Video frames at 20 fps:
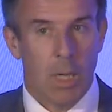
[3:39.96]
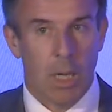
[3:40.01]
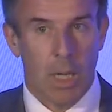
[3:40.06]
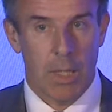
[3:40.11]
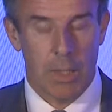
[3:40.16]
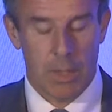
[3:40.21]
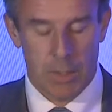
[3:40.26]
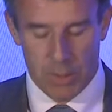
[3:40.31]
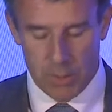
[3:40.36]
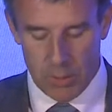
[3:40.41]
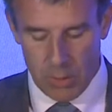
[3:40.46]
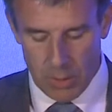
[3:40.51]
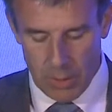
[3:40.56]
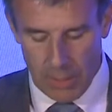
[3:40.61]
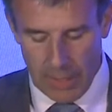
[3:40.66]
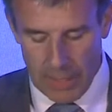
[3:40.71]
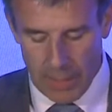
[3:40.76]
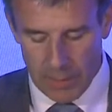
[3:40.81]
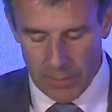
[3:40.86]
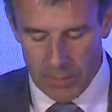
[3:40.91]
Under Stuart
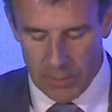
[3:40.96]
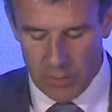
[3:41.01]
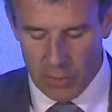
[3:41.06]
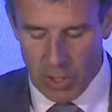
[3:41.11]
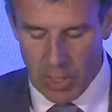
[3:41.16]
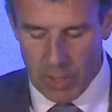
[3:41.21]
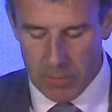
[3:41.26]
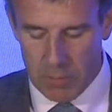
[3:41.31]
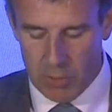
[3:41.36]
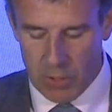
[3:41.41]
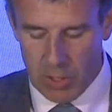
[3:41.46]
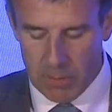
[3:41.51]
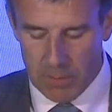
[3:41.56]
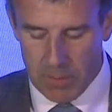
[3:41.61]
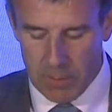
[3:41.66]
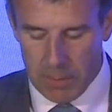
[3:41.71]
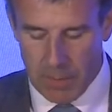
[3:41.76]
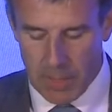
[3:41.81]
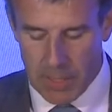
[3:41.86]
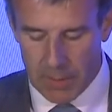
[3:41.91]
Loudon's chairmanship,
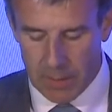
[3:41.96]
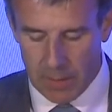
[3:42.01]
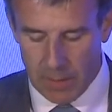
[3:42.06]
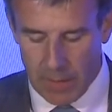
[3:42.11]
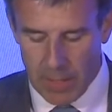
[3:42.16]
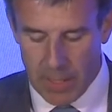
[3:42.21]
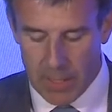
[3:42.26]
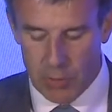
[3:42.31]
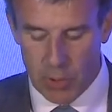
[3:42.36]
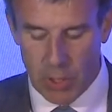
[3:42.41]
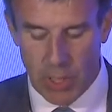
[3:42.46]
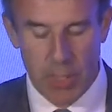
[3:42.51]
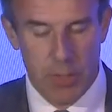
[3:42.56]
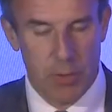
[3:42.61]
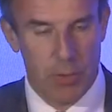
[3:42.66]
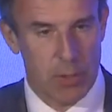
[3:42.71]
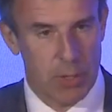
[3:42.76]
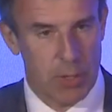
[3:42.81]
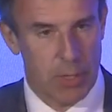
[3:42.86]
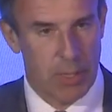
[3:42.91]
the BSIA
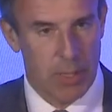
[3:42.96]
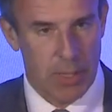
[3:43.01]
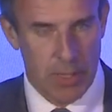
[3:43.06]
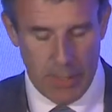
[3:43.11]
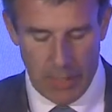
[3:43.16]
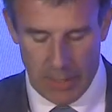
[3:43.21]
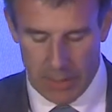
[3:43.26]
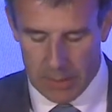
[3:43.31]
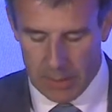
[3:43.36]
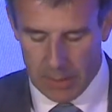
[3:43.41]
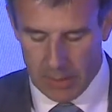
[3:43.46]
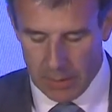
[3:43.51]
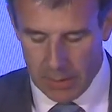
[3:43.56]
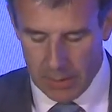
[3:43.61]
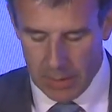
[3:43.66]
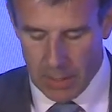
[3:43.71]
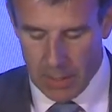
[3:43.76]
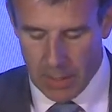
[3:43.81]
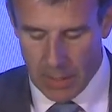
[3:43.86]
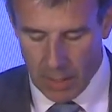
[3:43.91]
changed its
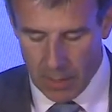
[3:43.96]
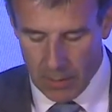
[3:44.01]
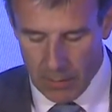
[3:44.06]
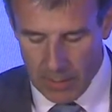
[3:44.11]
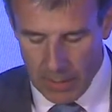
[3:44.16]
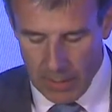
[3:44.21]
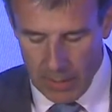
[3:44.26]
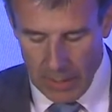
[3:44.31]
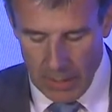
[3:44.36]
CEO